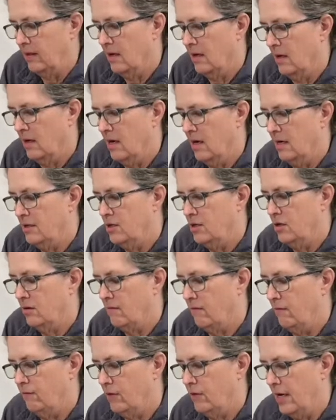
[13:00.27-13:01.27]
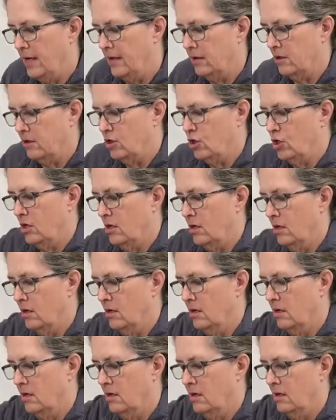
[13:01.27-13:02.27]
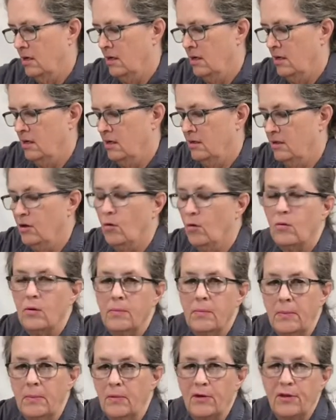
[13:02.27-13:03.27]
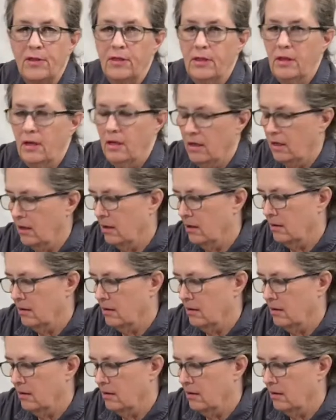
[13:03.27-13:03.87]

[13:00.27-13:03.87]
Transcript: I took French. Don't remember a thing.